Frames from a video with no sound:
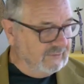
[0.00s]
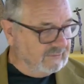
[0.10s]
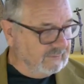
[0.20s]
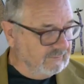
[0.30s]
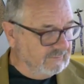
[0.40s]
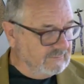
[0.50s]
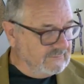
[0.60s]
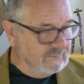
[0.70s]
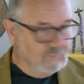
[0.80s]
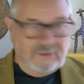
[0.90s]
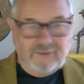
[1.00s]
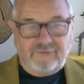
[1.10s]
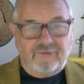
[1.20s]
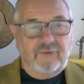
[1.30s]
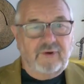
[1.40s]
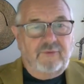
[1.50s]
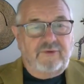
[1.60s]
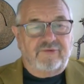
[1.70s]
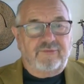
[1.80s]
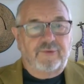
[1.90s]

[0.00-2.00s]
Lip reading: And there's one of the story I read this